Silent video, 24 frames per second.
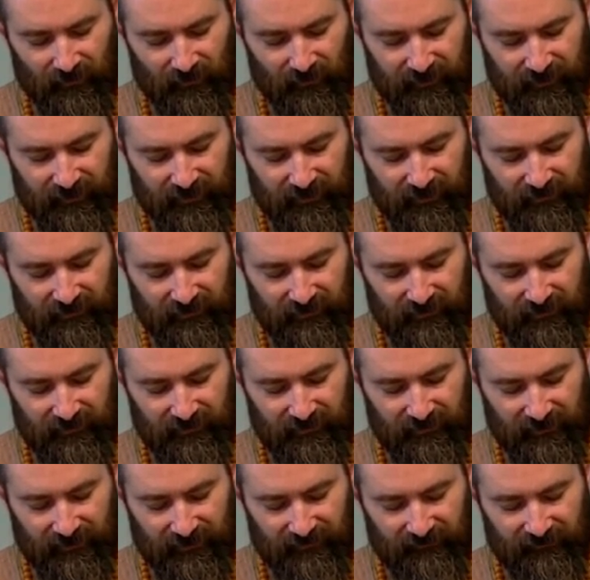Without it,
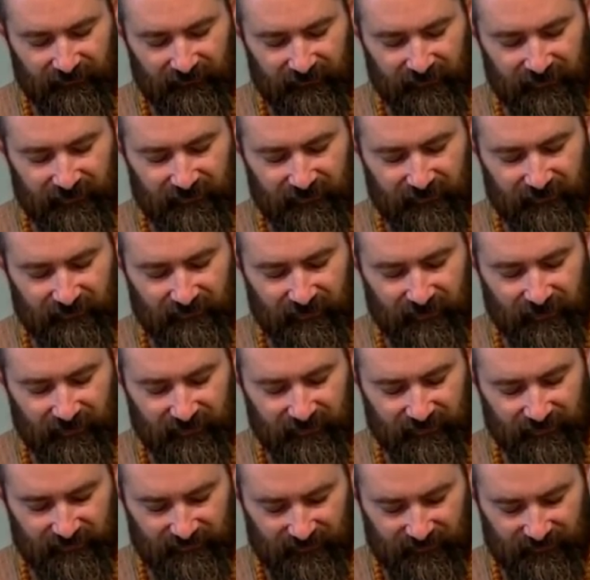life is
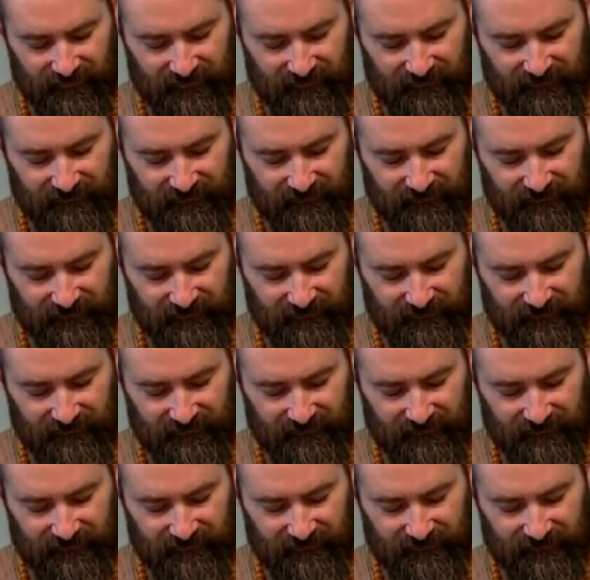impossible.